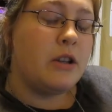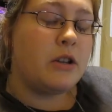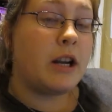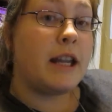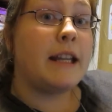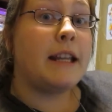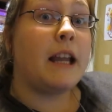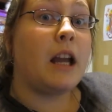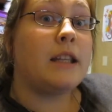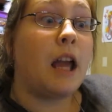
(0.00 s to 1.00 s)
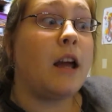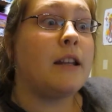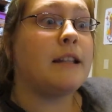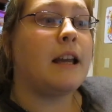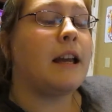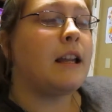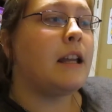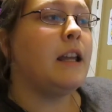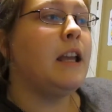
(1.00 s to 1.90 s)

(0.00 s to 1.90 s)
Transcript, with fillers: trying to get like a ton done.